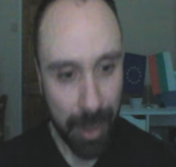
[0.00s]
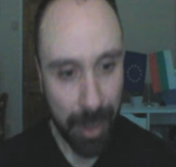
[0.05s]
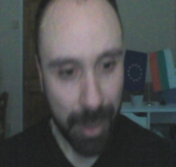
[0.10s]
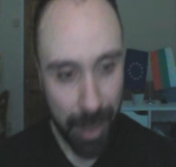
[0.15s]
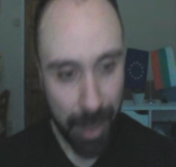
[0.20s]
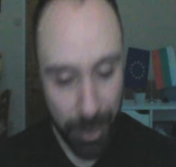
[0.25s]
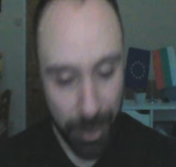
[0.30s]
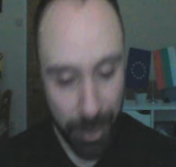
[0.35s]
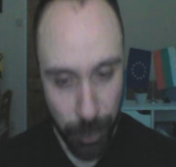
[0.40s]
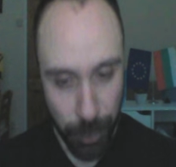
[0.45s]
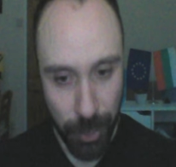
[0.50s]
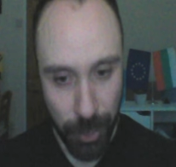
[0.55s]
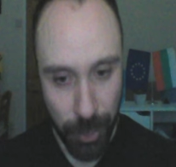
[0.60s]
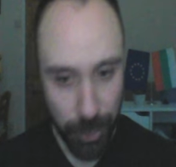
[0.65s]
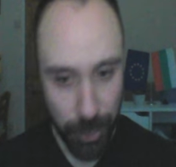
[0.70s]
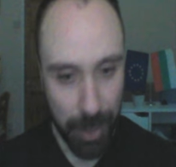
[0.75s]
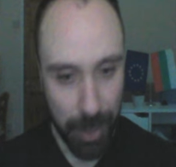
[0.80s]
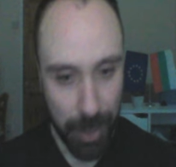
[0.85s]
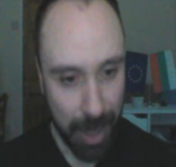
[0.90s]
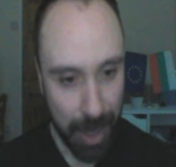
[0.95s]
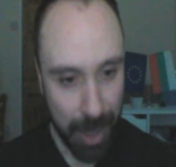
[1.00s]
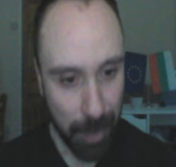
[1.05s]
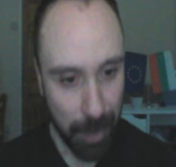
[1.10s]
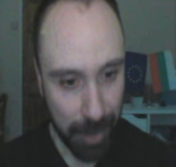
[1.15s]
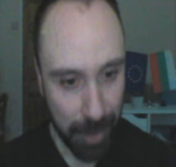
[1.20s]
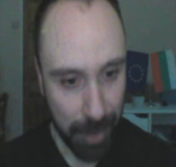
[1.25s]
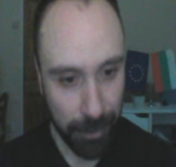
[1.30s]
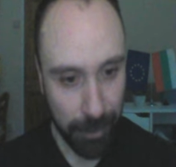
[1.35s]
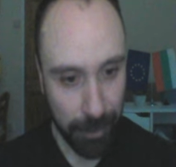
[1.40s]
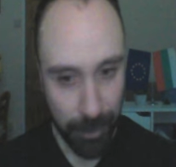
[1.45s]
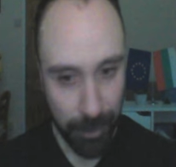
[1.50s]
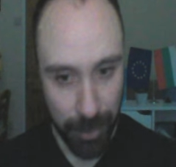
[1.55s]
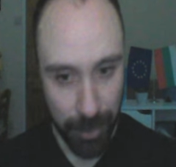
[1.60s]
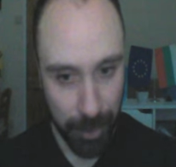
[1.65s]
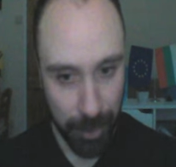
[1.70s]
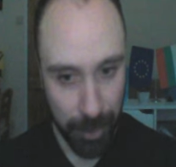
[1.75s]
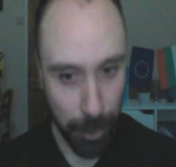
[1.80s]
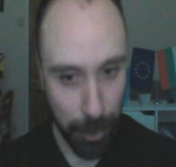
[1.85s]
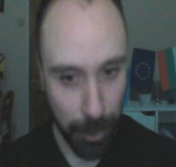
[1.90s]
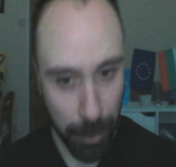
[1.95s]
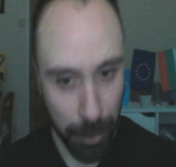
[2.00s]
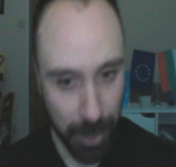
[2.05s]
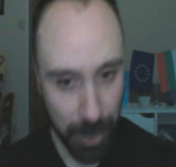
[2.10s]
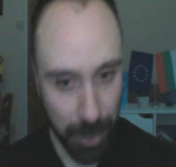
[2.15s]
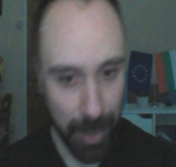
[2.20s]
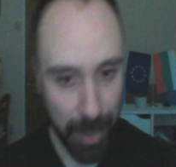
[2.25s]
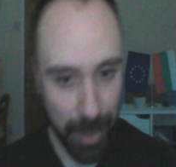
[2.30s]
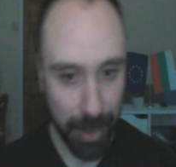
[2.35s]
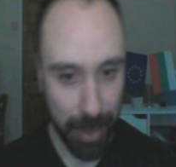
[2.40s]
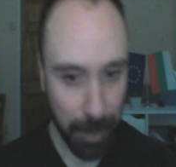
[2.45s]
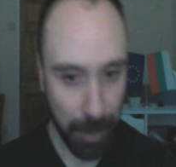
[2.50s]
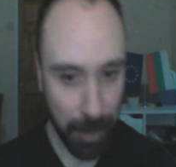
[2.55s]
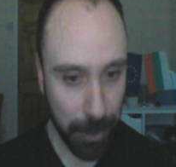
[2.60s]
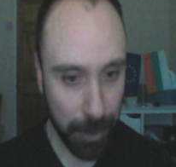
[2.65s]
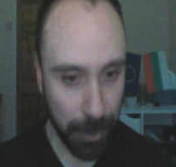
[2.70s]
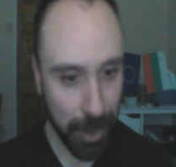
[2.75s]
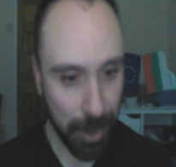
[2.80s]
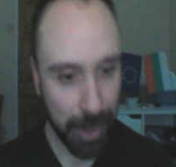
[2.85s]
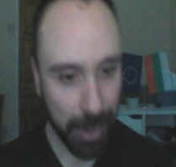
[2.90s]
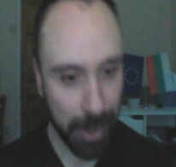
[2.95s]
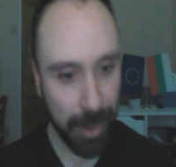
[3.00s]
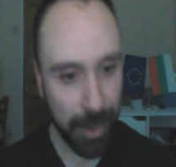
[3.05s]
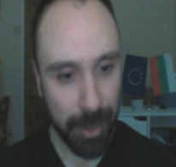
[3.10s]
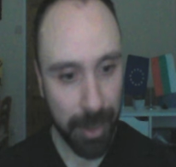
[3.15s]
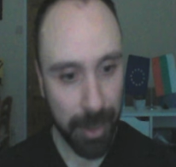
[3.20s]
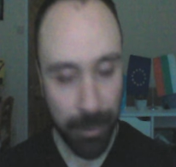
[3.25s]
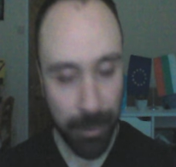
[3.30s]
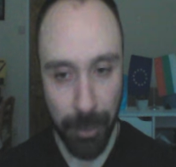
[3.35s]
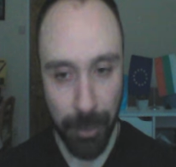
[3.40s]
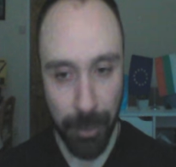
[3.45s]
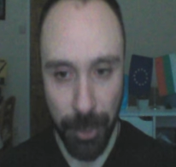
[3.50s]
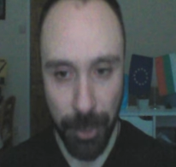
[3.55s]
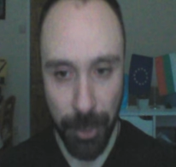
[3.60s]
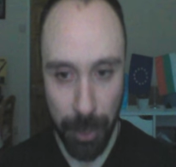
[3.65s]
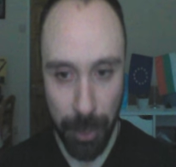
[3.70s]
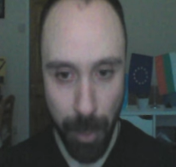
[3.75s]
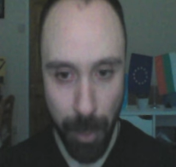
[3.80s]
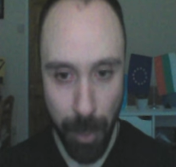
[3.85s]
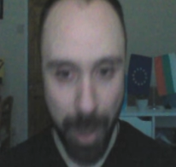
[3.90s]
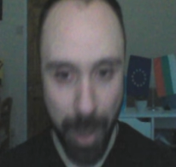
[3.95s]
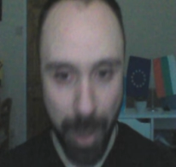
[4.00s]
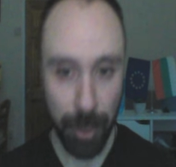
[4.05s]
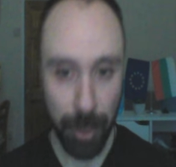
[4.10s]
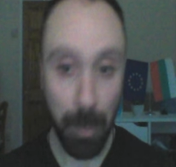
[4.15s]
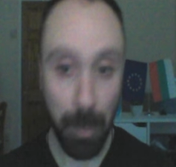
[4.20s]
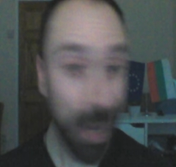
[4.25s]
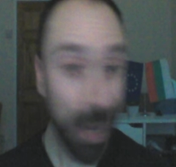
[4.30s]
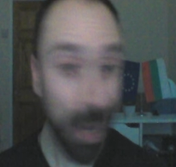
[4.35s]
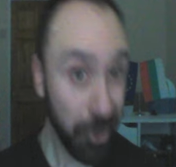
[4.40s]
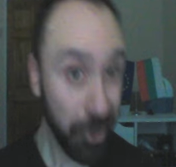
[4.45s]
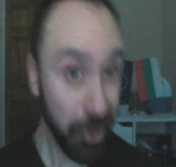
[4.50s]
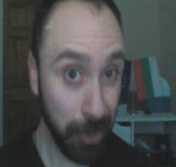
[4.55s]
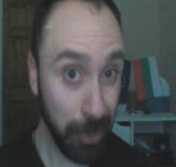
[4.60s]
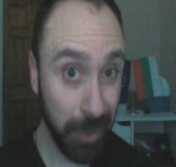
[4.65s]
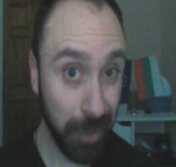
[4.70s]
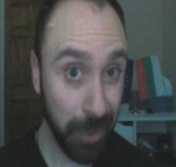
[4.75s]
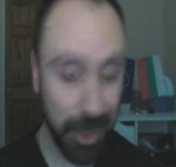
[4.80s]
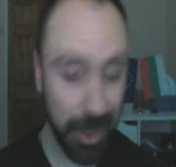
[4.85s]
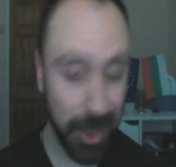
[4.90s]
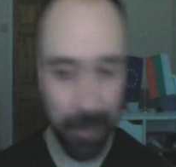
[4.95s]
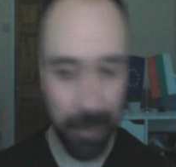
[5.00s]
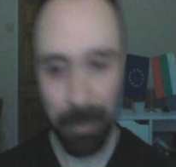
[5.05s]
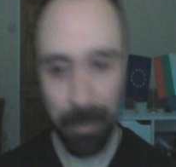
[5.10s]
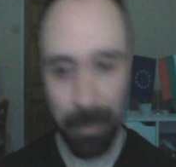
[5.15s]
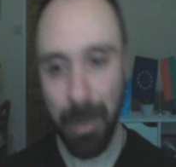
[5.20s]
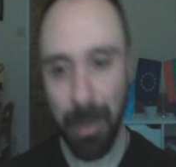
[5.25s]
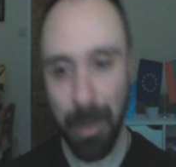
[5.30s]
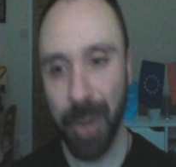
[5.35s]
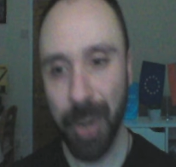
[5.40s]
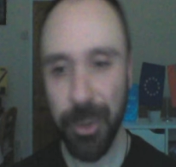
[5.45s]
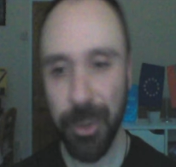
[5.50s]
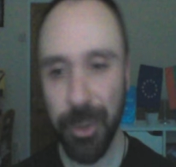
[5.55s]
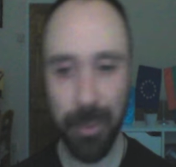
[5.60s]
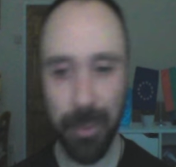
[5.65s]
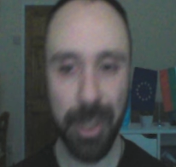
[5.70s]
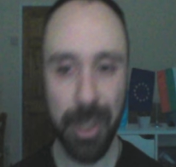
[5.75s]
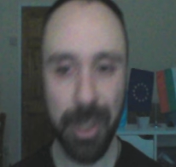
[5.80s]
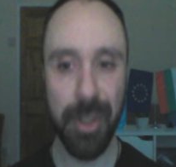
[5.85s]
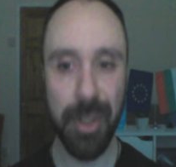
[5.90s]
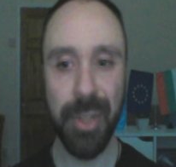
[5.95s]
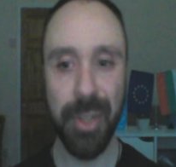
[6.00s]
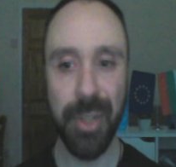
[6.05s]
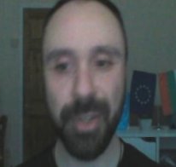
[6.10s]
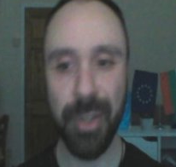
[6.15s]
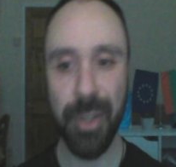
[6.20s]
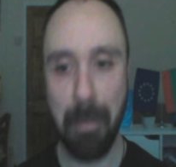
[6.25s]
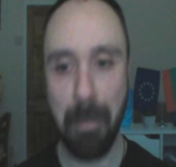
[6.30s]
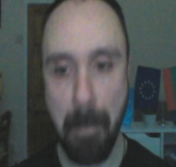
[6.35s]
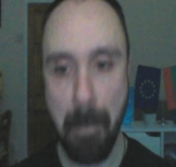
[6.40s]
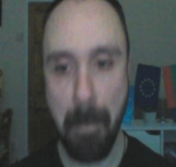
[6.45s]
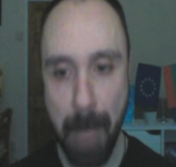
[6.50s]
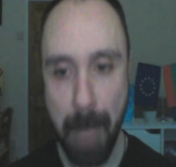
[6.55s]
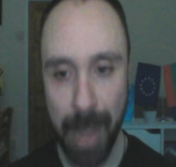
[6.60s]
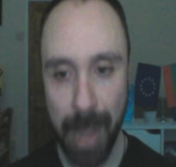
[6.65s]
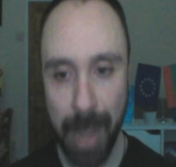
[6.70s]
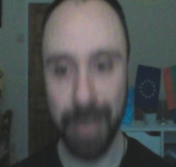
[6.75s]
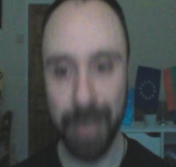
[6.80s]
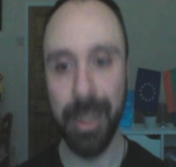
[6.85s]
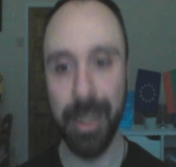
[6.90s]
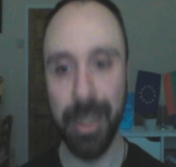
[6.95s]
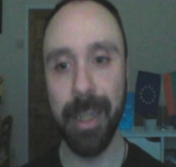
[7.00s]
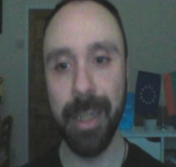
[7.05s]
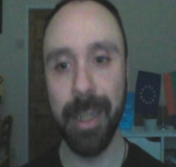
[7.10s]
As soon as you got a bit of your ultimate up and running, feel free to go back to Martial Vigor. Martial Vigor is amazing.